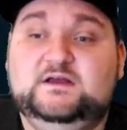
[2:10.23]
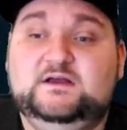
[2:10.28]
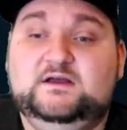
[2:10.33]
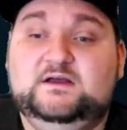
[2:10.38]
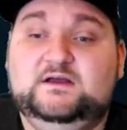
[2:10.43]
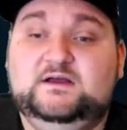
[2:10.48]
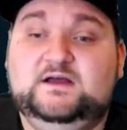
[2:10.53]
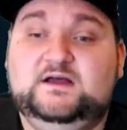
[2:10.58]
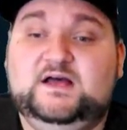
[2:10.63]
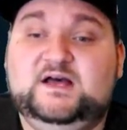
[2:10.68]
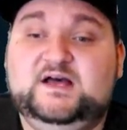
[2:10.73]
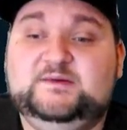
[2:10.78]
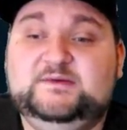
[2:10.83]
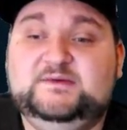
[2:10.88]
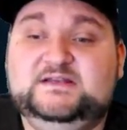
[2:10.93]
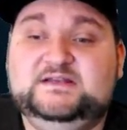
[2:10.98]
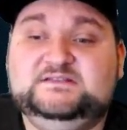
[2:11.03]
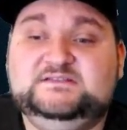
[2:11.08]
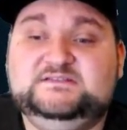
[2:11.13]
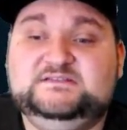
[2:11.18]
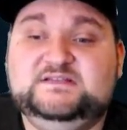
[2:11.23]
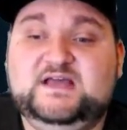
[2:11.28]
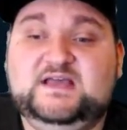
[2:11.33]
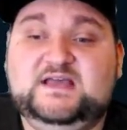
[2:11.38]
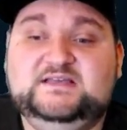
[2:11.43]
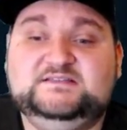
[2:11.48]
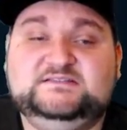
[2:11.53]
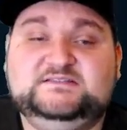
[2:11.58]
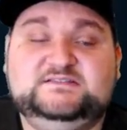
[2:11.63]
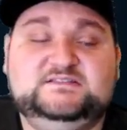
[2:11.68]
And it's
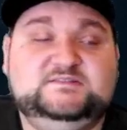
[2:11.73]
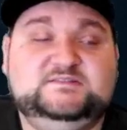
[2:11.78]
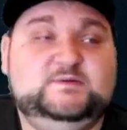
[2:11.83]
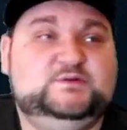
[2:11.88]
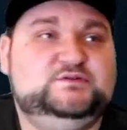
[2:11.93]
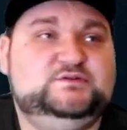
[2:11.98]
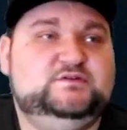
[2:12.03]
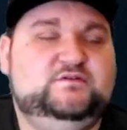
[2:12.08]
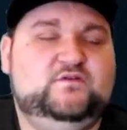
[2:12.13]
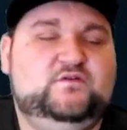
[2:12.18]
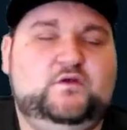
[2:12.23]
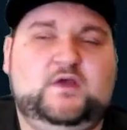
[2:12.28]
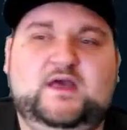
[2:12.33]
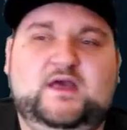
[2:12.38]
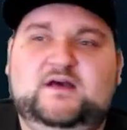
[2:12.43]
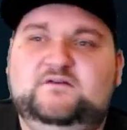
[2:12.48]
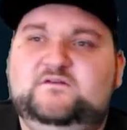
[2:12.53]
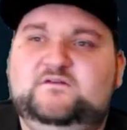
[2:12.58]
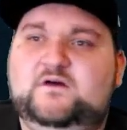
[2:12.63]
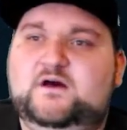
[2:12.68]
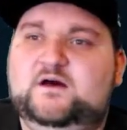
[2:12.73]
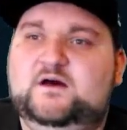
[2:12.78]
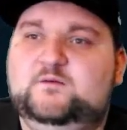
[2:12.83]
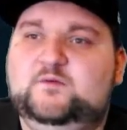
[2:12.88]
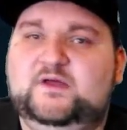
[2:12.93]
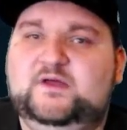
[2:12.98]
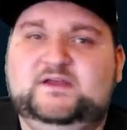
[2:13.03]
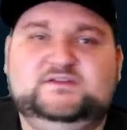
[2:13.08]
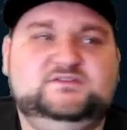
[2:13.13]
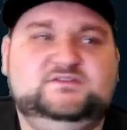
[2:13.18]
nice, especially if you have
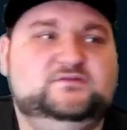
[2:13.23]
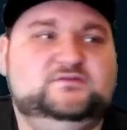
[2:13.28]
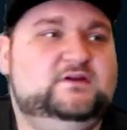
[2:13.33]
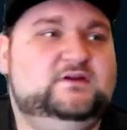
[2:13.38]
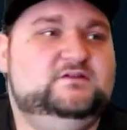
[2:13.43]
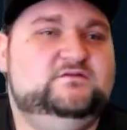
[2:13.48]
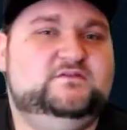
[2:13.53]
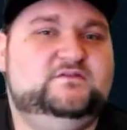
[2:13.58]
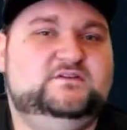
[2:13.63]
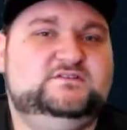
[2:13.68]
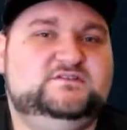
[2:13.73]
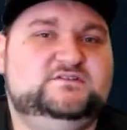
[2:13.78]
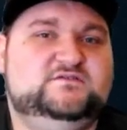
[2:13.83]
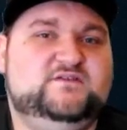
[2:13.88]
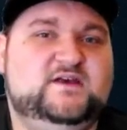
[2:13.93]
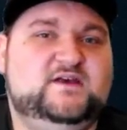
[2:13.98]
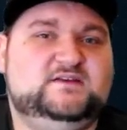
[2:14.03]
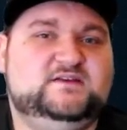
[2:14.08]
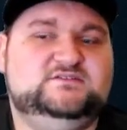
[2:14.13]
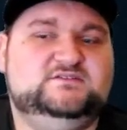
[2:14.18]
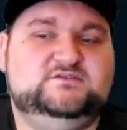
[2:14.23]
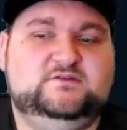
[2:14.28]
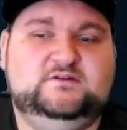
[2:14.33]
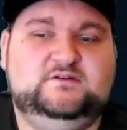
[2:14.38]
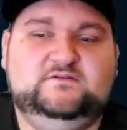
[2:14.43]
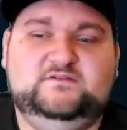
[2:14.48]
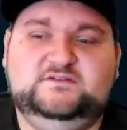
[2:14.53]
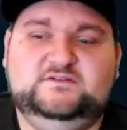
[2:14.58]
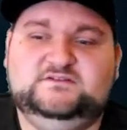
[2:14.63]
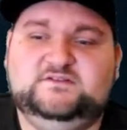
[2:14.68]
like a terrain feature, faction terrain
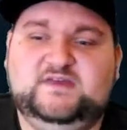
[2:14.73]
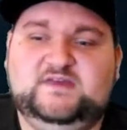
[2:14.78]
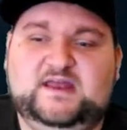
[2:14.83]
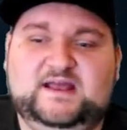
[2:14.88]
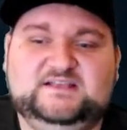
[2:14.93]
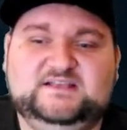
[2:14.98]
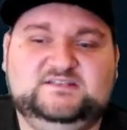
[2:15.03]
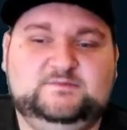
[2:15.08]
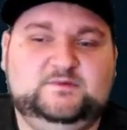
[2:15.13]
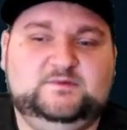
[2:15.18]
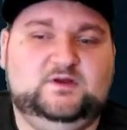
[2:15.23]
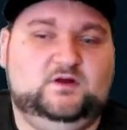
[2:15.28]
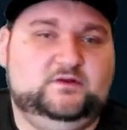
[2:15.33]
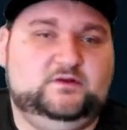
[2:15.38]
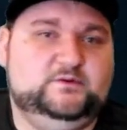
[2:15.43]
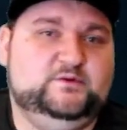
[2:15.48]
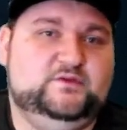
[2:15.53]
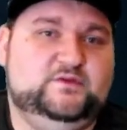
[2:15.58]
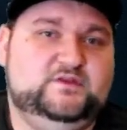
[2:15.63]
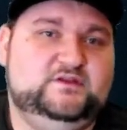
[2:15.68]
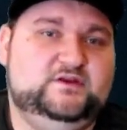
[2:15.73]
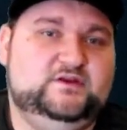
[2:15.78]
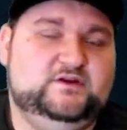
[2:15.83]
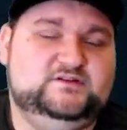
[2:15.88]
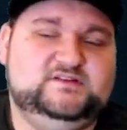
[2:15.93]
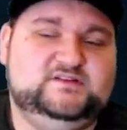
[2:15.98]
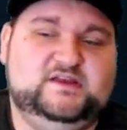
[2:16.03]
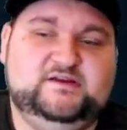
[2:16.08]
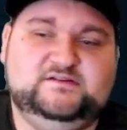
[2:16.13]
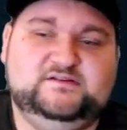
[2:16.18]
feature that has to be wholly within your
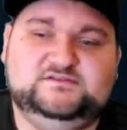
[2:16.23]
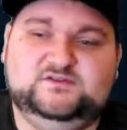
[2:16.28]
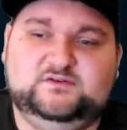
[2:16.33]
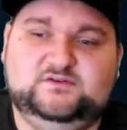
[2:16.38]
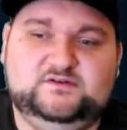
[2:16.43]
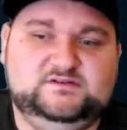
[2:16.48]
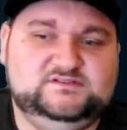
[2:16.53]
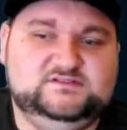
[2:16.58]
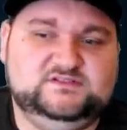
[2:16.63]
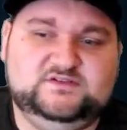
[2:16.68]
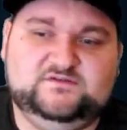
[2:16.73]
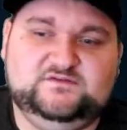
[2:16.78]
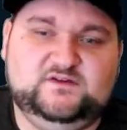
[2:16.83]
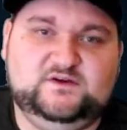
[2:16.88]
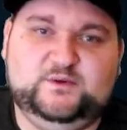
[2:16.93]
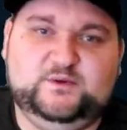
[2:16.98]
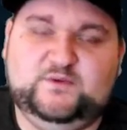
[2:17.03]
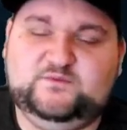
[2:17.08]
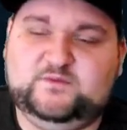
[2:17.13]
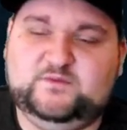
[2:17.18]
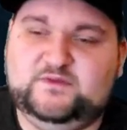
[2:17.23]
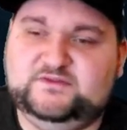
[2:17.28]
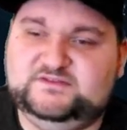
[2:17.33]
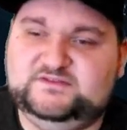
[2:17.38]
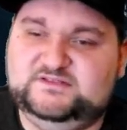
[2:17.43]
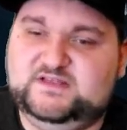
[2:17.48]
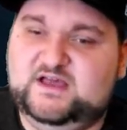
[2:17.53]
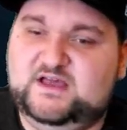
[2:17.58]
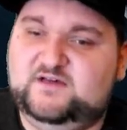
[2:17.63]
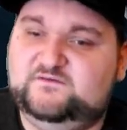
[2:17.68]
territory and so far away from other
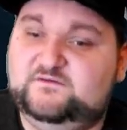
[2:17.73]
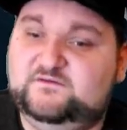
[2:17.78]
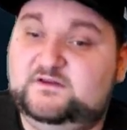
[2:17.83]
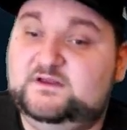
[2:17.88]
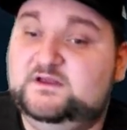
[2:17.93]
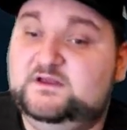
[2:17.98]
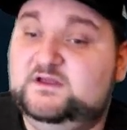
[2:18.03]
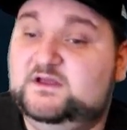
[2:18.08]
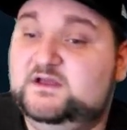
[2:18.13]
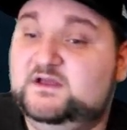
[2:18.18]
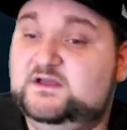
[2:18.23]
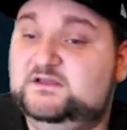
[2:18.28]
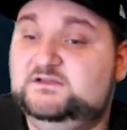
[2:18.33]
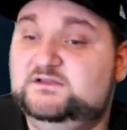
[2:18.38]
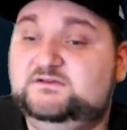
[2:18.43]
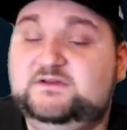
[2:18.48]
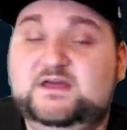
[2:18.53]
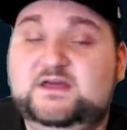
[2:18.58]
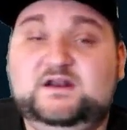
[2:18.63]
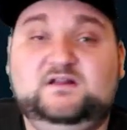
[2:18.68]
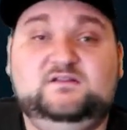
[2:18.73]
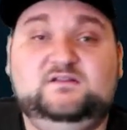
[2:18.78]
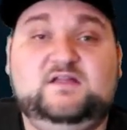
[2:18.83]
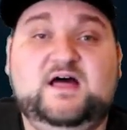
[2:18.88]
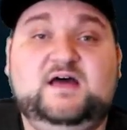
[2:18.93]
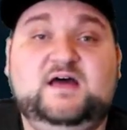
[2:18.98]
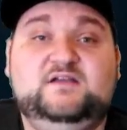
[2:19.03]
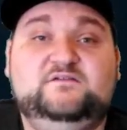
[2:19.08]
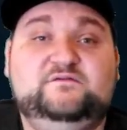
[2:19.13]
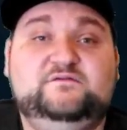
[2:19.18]
stuff. You get a lot
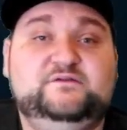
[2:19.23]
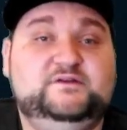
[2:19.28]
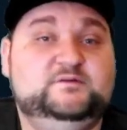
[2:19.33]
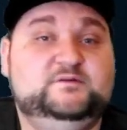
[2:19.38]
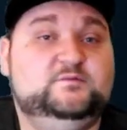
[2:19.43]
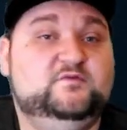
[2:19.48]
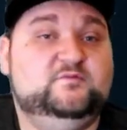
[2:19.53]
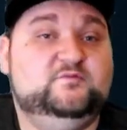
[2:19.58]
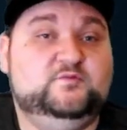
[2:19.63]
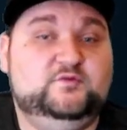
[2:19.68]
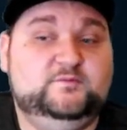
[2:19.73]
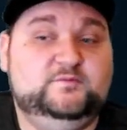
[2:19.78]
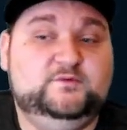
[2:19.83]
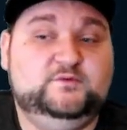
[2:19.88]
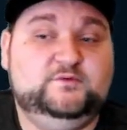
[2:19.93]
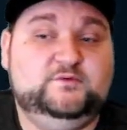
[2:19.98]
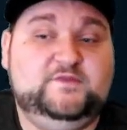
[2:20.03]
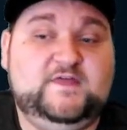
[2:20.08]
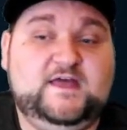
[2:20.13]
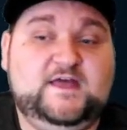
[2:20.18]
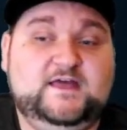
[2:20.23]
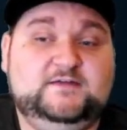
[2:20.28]
of freedom of movement with that.